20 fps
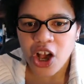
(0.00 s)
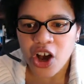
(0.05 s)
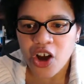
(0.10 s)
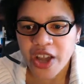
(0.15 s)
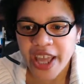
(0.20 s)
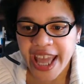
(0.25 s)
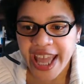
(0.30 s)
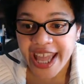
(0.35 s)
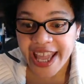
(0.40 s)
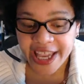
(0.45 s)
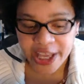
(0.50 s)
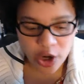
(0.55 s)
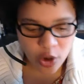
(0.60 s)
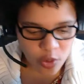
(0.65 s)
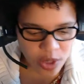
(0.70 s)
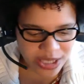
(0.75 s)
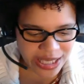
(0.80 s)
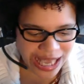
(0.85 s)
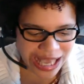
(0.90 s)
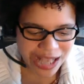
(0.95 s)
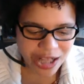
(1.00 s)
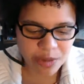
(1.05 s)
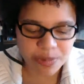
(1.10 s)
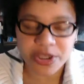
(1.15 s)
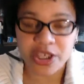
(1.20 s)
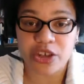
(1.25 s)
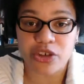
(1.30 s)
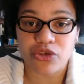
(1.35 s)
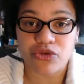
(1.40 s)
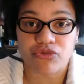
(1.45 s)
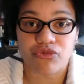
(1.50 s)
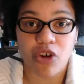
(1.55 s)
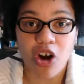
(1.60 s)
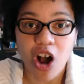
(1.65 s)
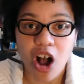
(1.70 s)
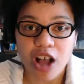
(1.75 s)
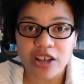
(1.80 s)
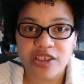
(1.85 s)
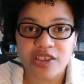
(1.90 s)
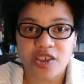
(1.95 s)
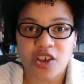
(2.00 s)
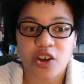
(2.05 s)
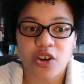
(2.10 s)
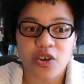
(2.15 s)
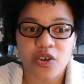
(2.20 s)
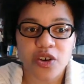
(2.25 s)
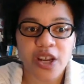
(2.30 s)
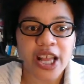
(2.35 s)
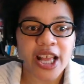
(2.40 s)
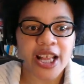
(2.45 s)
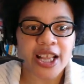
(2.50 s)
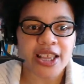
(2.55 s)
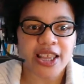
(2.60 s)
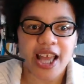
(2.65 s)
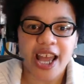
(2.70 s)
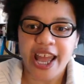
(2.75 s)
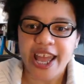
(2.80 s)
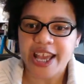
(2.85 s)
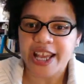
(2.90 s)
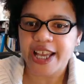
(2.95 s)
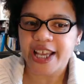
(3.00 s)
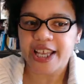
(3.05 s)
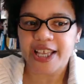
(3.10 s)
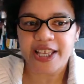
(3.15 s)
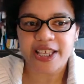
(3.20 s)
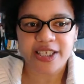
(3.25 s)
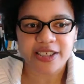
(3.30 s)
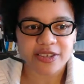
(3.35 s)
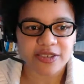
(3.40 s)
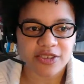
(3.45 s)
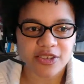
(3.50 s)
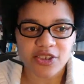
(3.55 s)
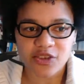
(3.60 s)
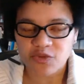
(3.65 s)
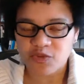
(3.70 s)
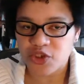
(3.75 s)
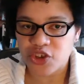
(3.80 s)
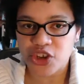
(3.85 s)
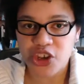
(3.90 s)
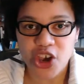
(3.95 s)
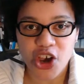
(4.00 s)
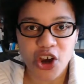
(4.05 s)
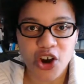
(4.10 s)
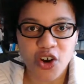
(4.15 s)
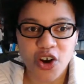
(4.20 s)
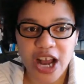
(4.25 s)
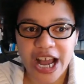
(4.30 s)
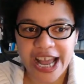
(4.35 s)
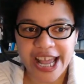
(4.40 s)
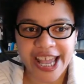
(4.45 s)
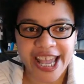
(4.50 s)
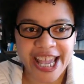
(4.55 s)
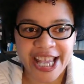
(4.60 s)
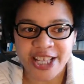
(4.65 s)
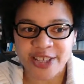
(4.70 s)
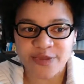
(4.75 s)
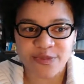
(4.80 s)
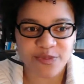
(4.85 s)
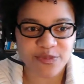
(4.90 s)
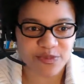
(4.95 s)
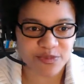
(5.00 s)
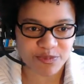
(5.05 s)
Okay, it can always help to draw. So like, I